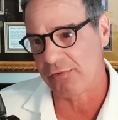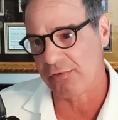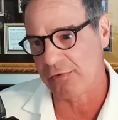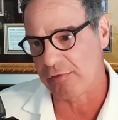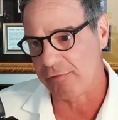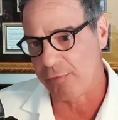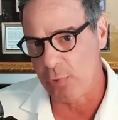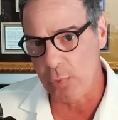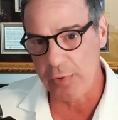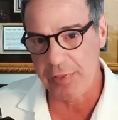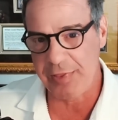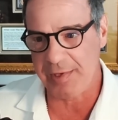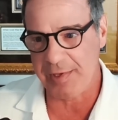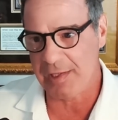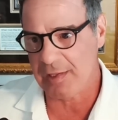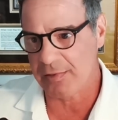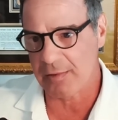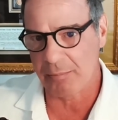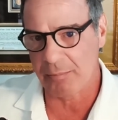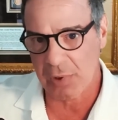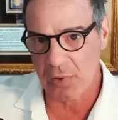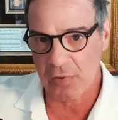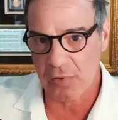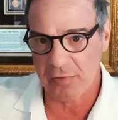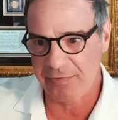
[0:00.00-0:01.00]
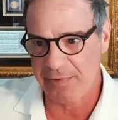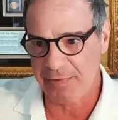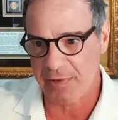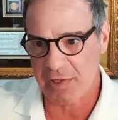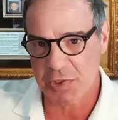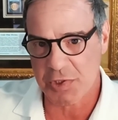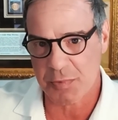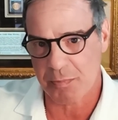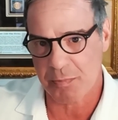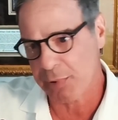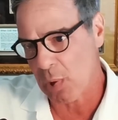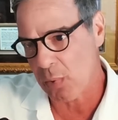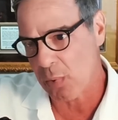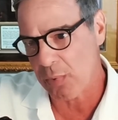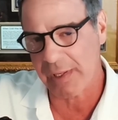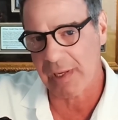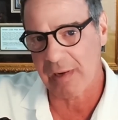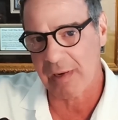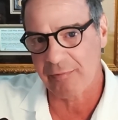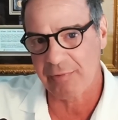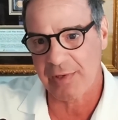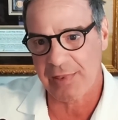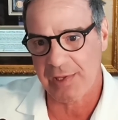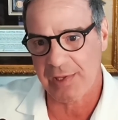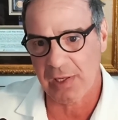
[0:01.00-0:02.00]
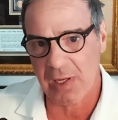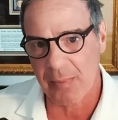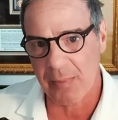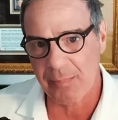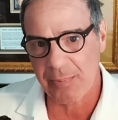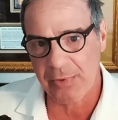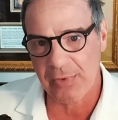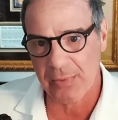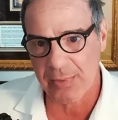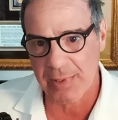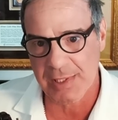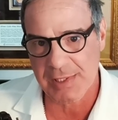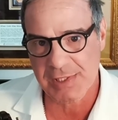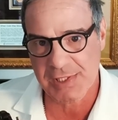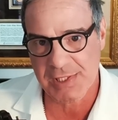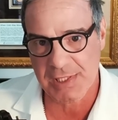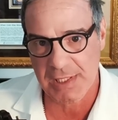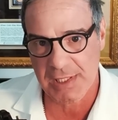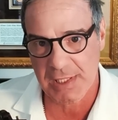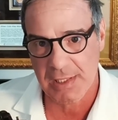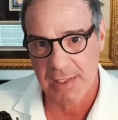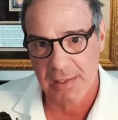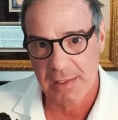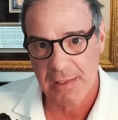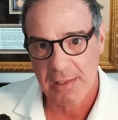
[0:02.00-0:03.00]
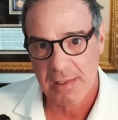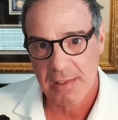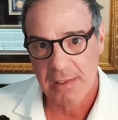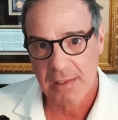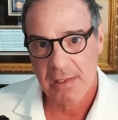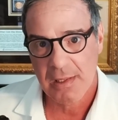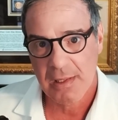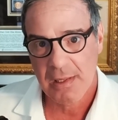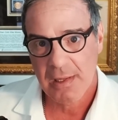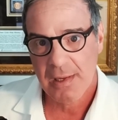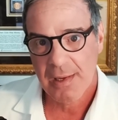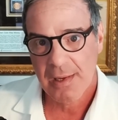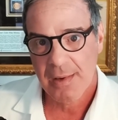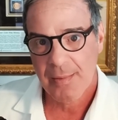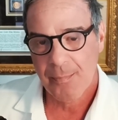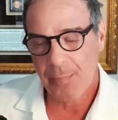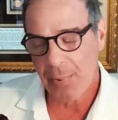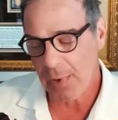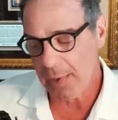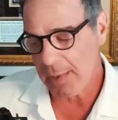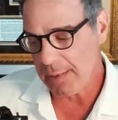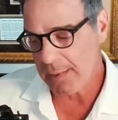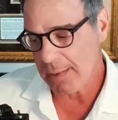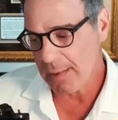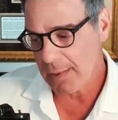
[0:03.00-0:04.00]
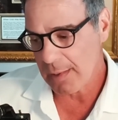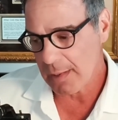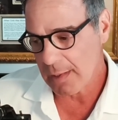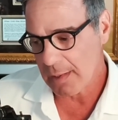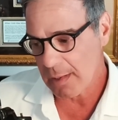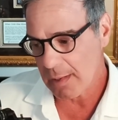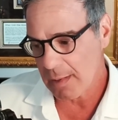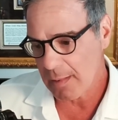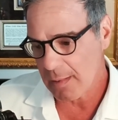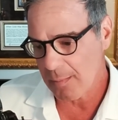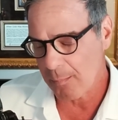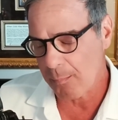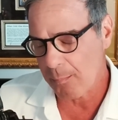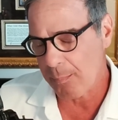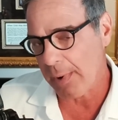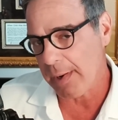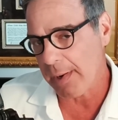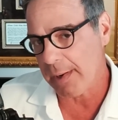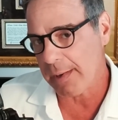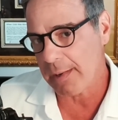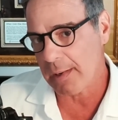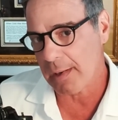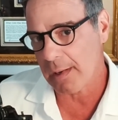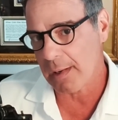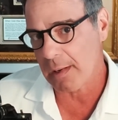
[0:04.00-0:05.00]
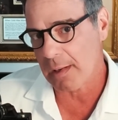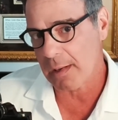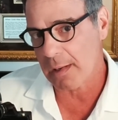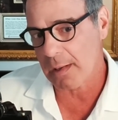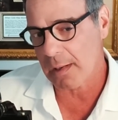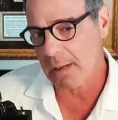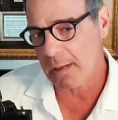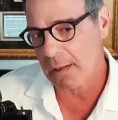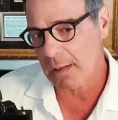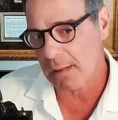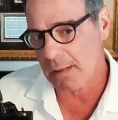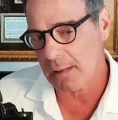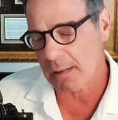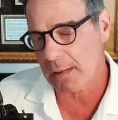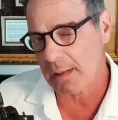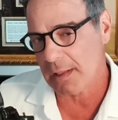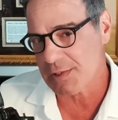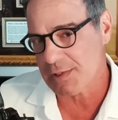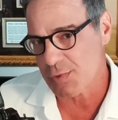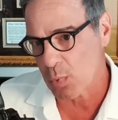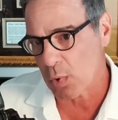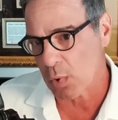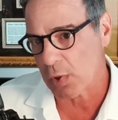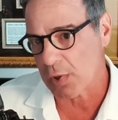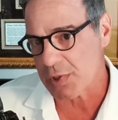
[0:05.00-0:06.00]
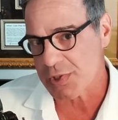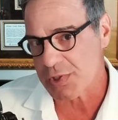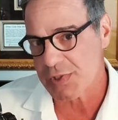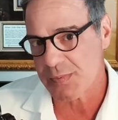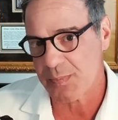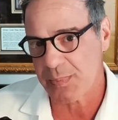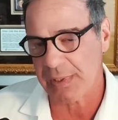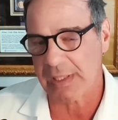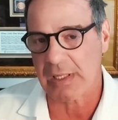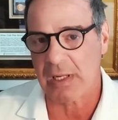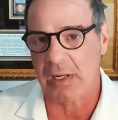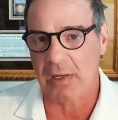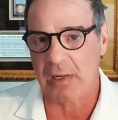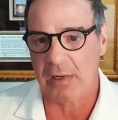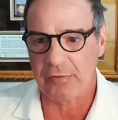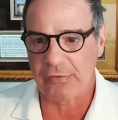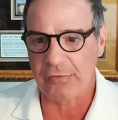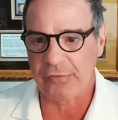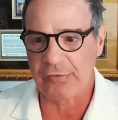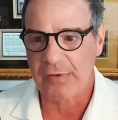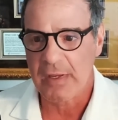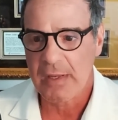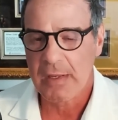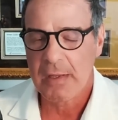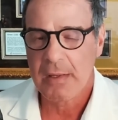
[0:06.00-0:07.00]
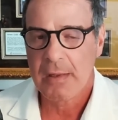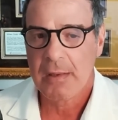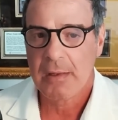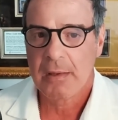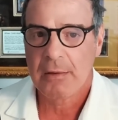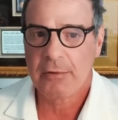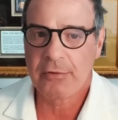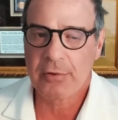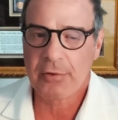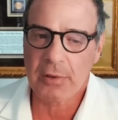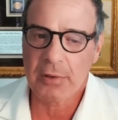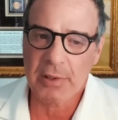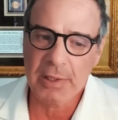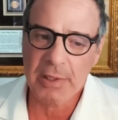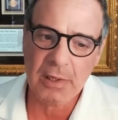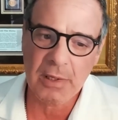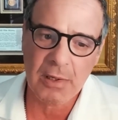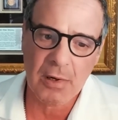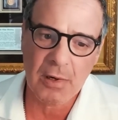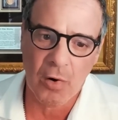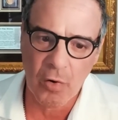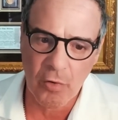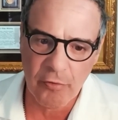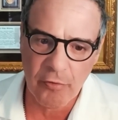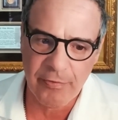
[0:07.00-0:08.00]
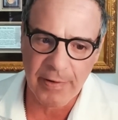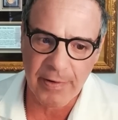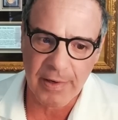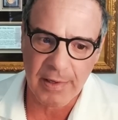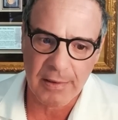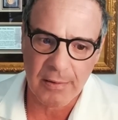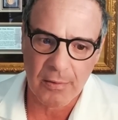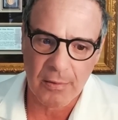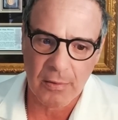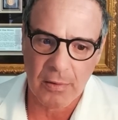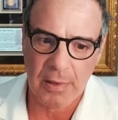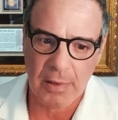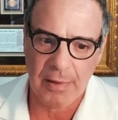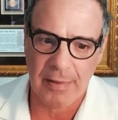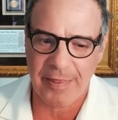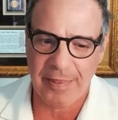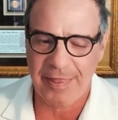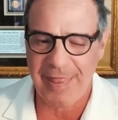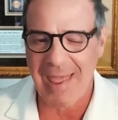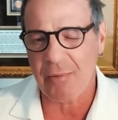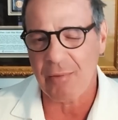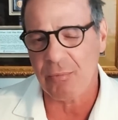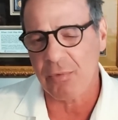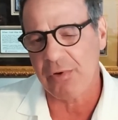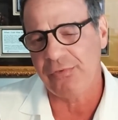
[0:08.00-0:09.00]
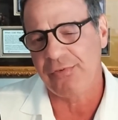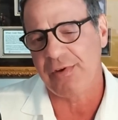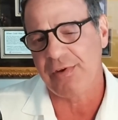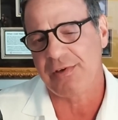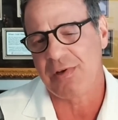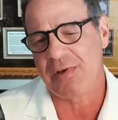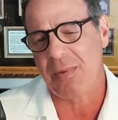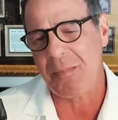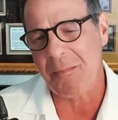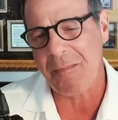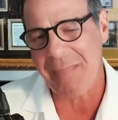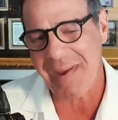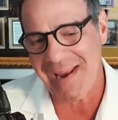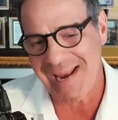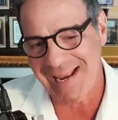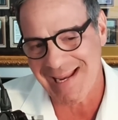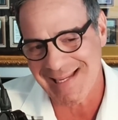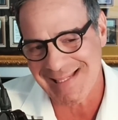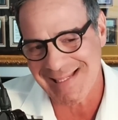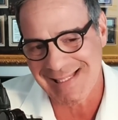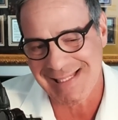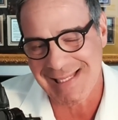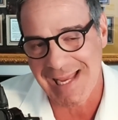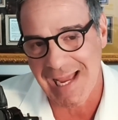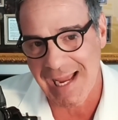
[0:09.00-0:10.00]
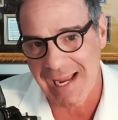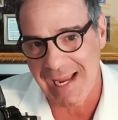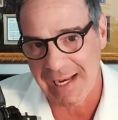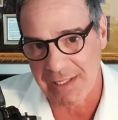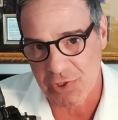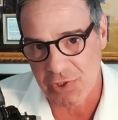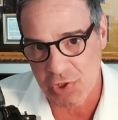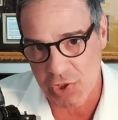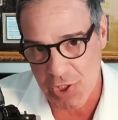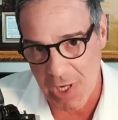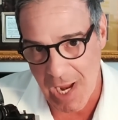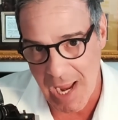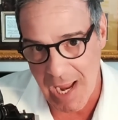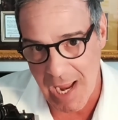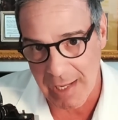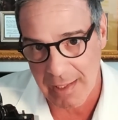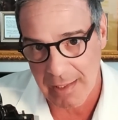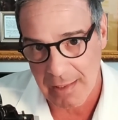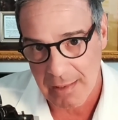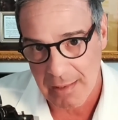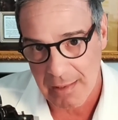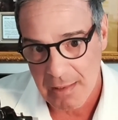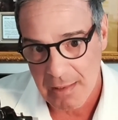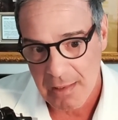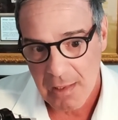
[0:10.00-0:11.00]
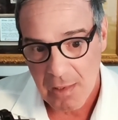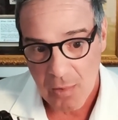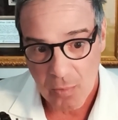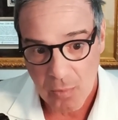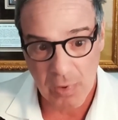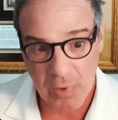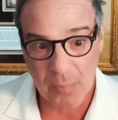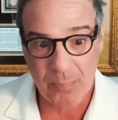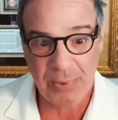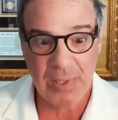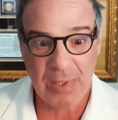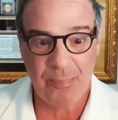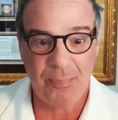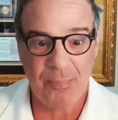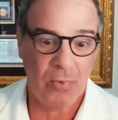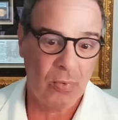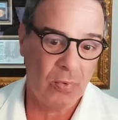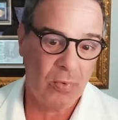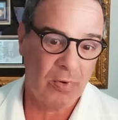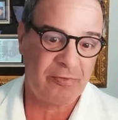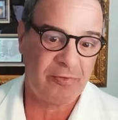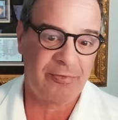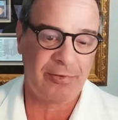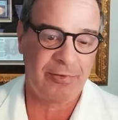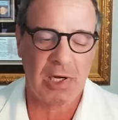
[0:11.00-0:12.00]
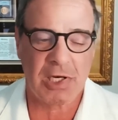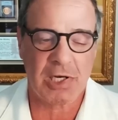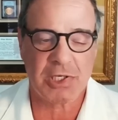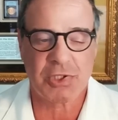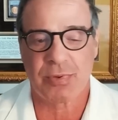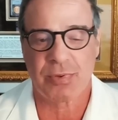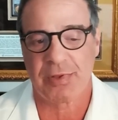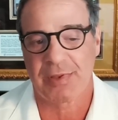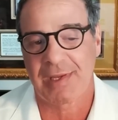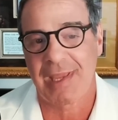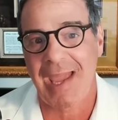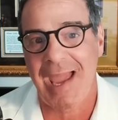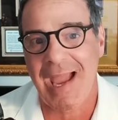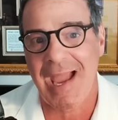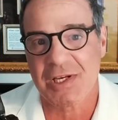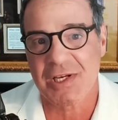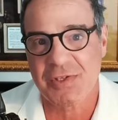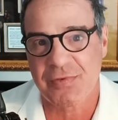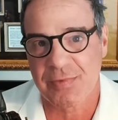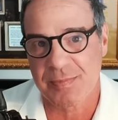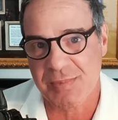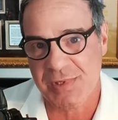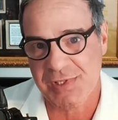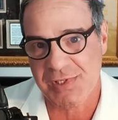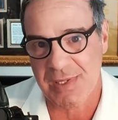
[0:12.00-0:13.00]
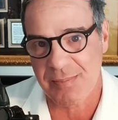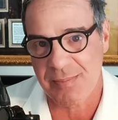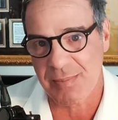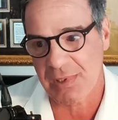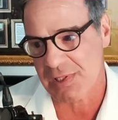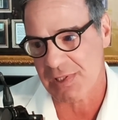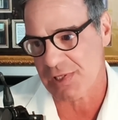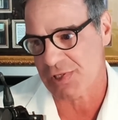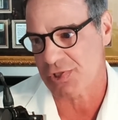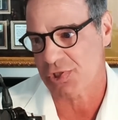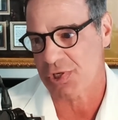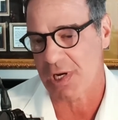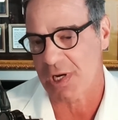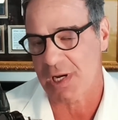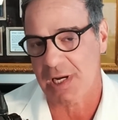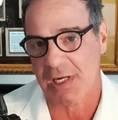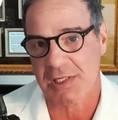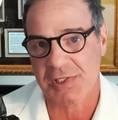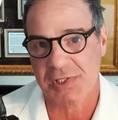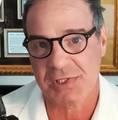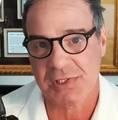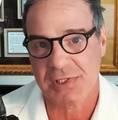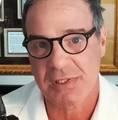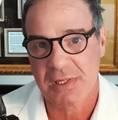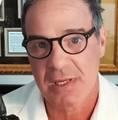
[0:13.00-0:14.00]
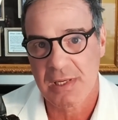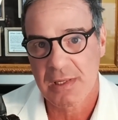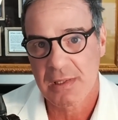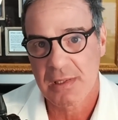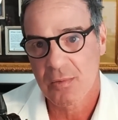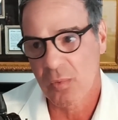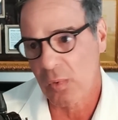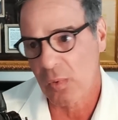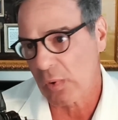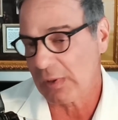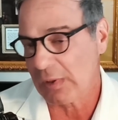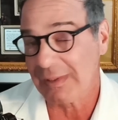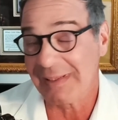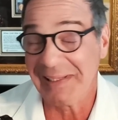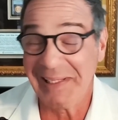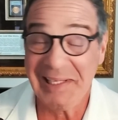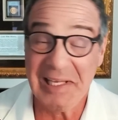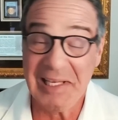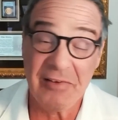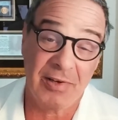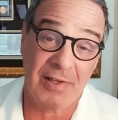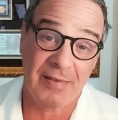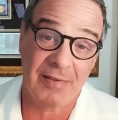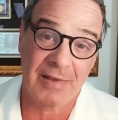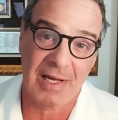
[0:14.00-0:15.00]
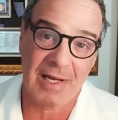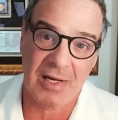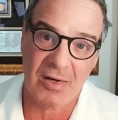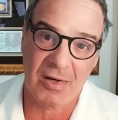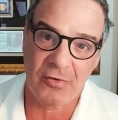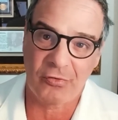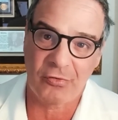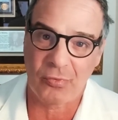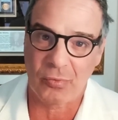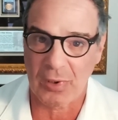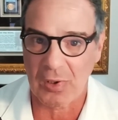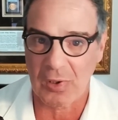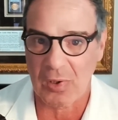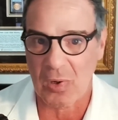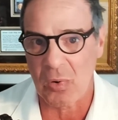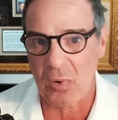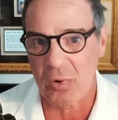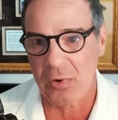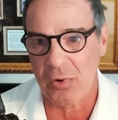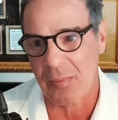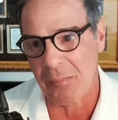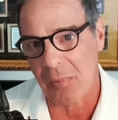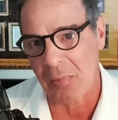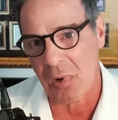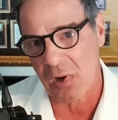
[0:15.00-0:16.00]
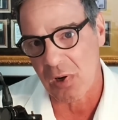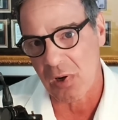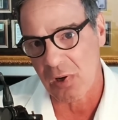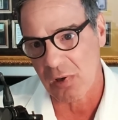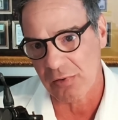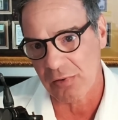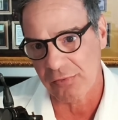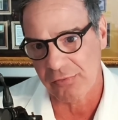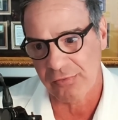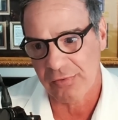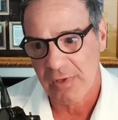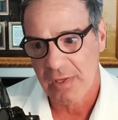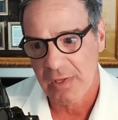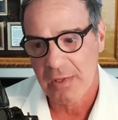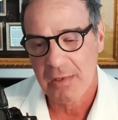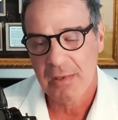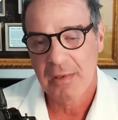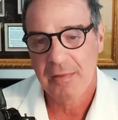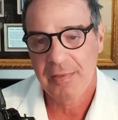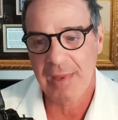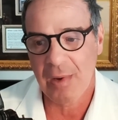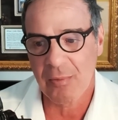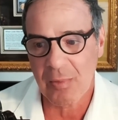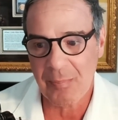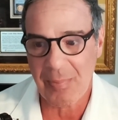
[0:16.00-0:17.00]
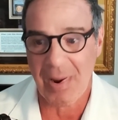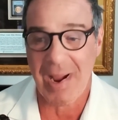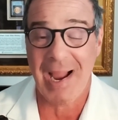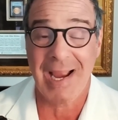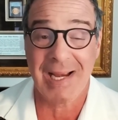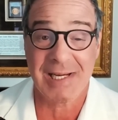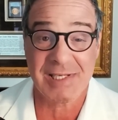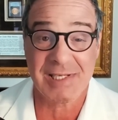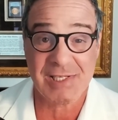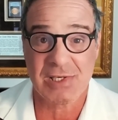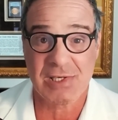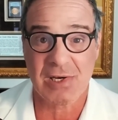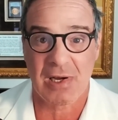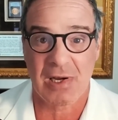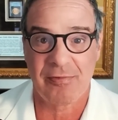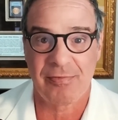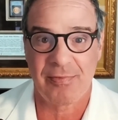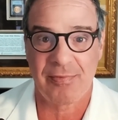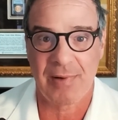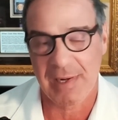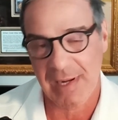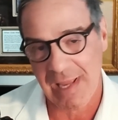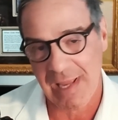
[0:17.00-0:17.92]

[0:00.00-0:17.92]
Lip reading: of Houthi and the Blowfish blowing everything up in the Red Sea. Yep. But it's worse because during COVID, that was a demand side shock where people were flush with cash from stimulus checks, weren't leaving the house, weren't going to malls. They were buying stuff and